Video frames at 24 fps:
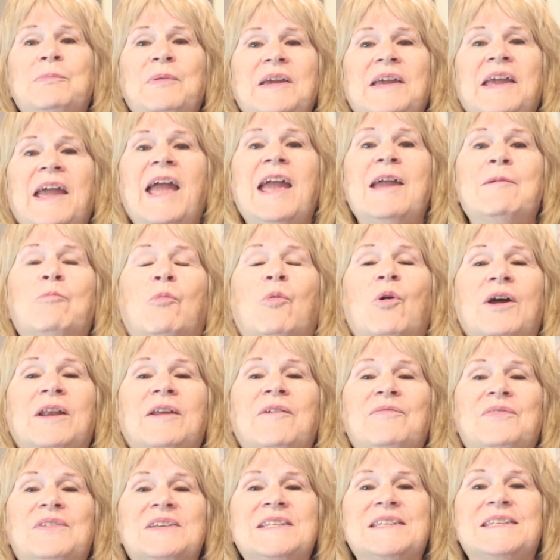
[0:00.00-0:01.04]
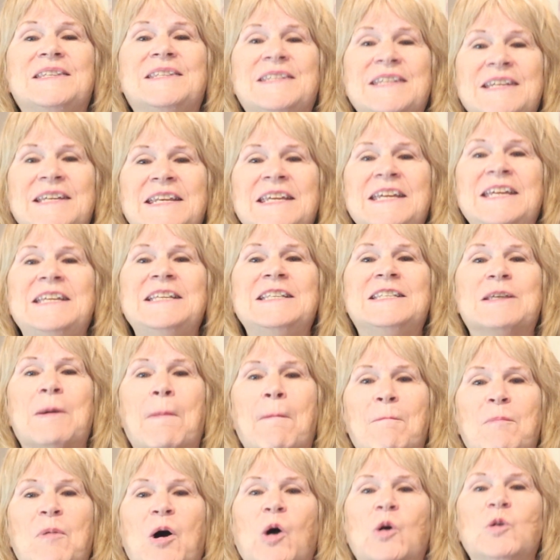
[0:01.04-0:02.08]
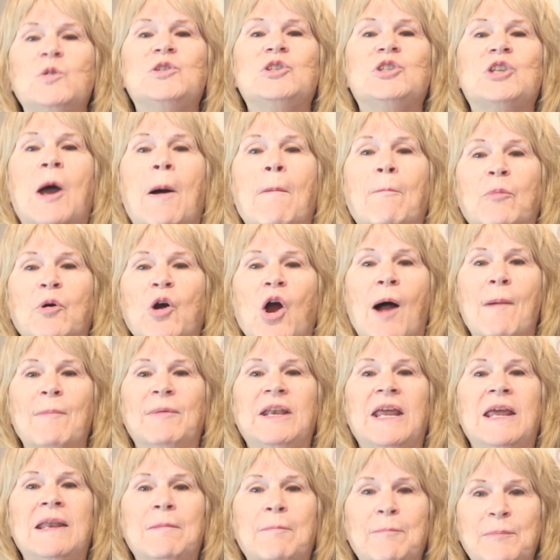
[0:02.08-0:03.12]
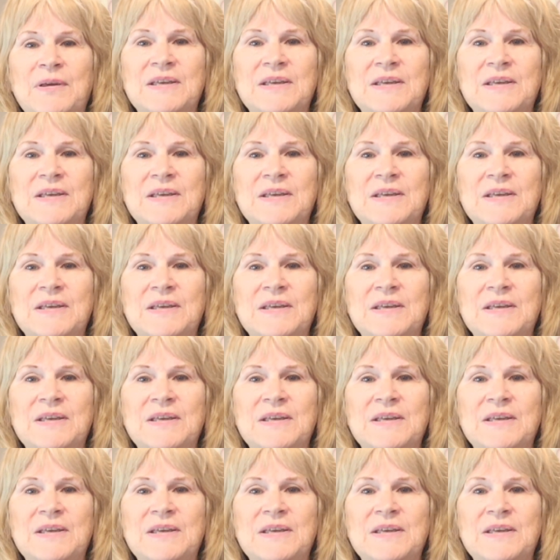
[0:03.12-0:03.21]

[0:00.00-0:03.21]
became one of the city's most prominent